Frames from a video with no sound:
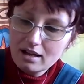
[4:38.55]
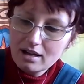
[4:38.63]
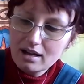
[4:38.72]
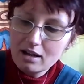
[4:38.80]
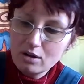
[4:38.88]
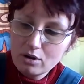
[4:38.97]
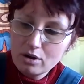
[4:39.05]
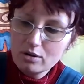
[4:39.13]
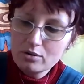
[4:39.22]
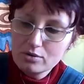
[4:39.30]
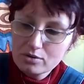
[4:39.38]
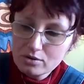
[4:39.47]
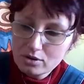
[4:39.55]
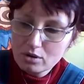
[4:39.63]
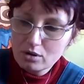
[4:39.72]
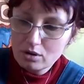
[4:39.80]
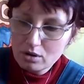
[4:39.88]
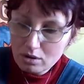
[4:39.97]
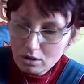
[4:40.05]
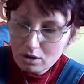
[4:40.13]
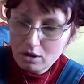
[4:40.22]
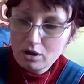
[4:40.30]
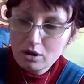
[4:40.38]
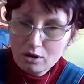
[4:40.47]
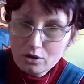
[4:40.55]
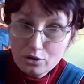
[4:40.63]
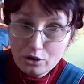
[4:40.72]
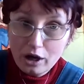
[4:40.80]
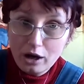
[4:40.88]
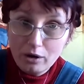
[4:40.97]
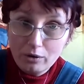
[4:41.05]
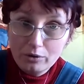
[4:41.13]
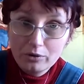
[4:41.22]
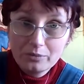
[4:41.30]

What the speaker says: and goes down.